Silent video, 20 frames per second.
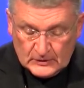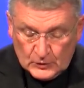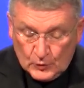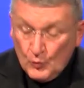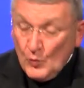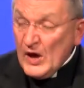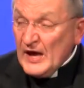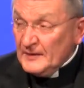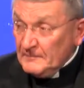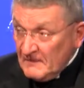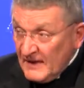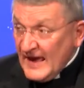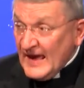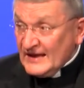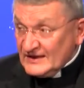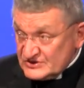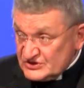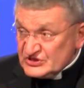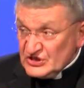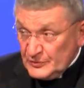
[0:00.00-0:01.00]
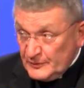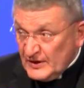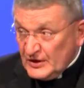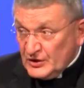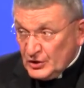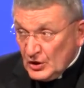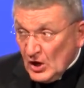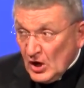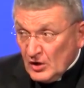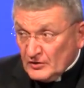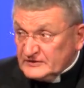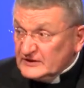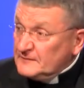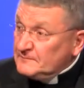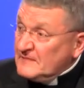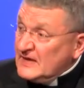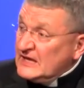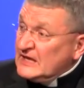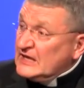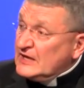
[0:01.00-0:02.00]
One man she recalled,
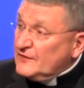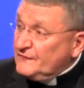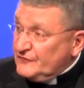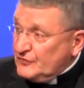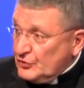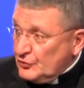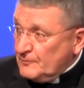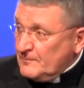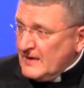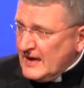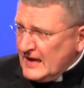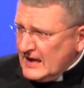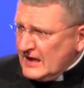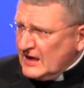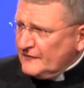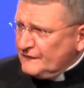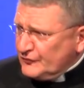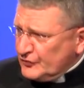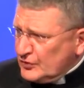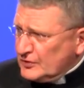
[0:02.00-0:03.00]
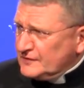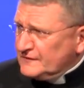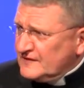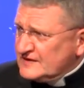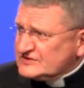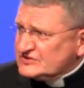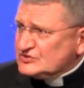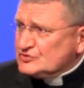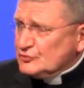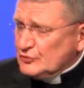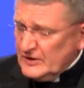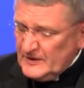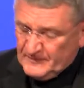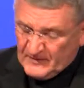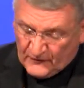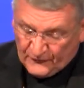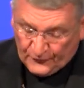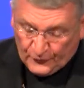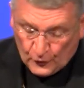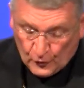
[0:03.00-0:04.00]
and many of you may have heard this story
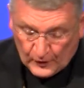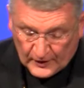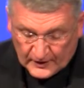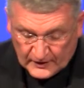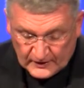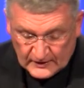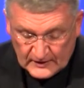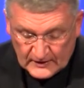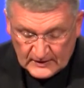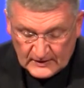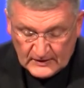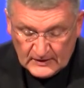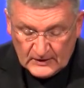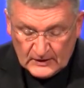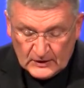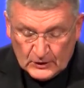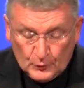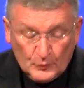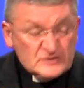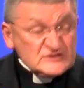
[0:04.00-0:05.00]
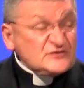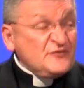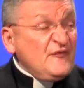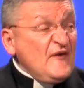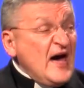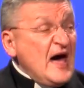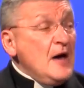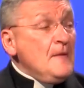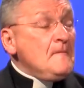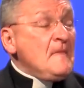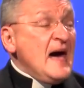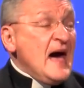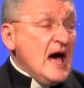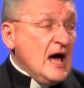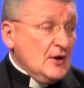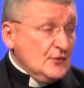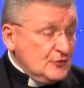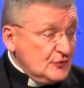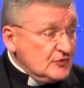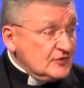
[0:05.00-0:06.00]
before, was
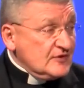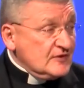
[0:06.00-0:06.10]
foul-mouthed,